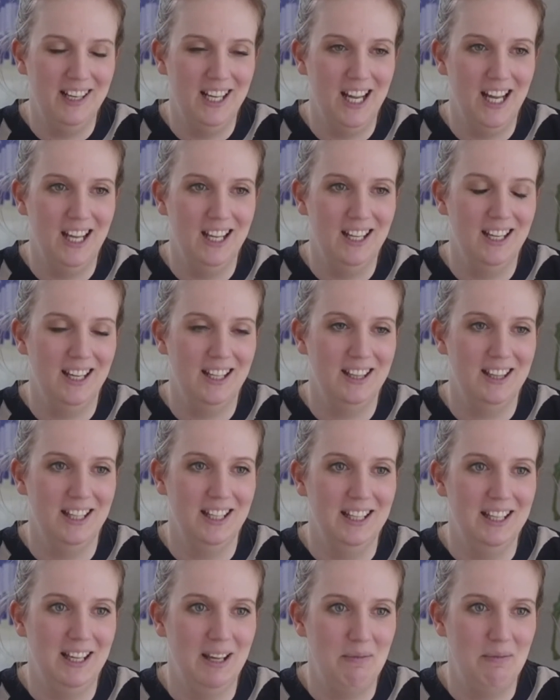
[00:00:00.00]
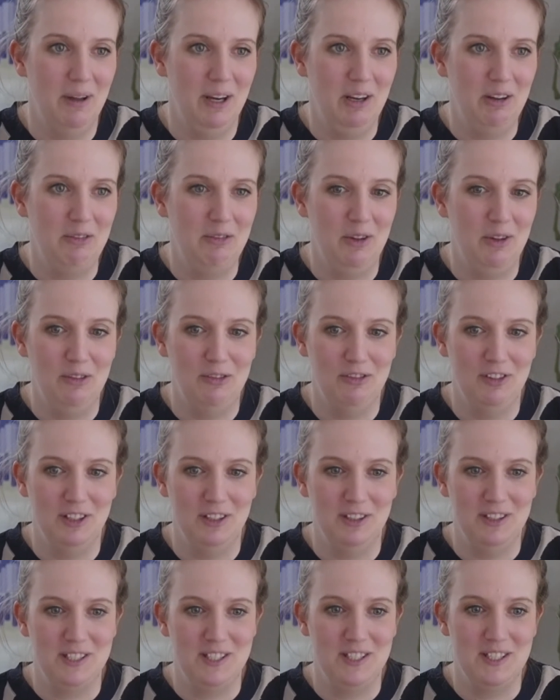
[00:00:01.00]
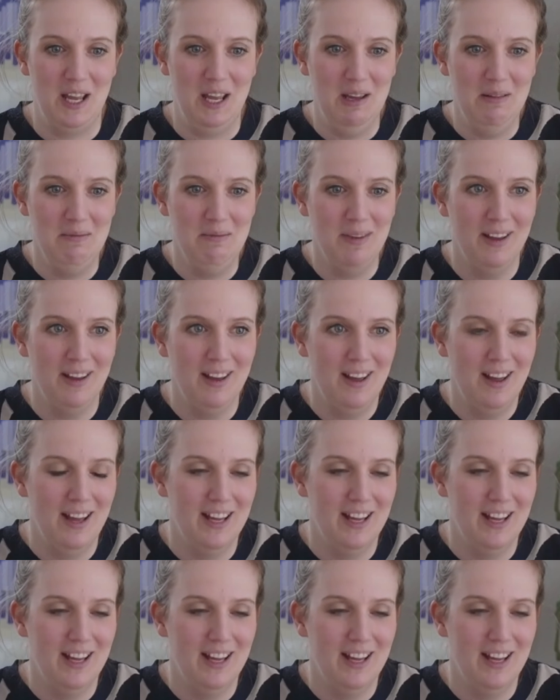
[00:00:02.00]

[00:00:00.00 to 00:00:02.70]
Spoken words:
And I think many of you feel the same,